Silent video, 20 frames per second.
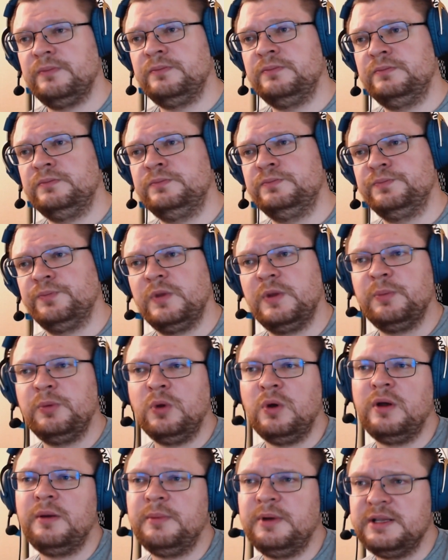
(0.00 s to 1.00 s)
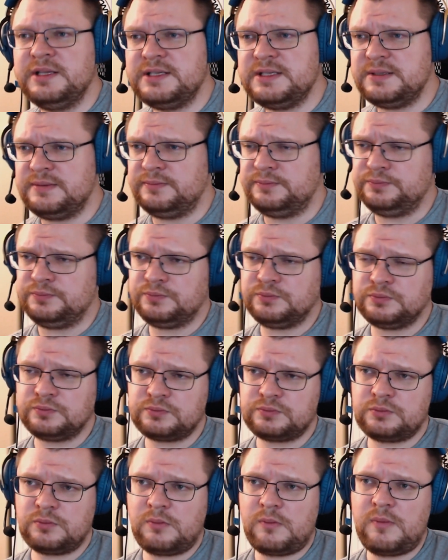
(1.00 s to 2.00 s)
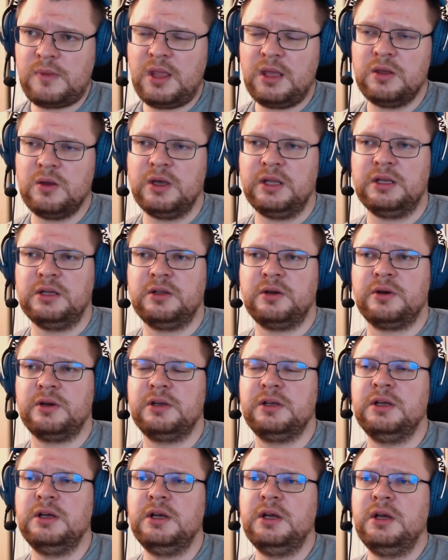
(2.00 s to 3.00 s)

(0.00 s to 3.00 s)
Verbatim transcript: deployments, you're gonna learn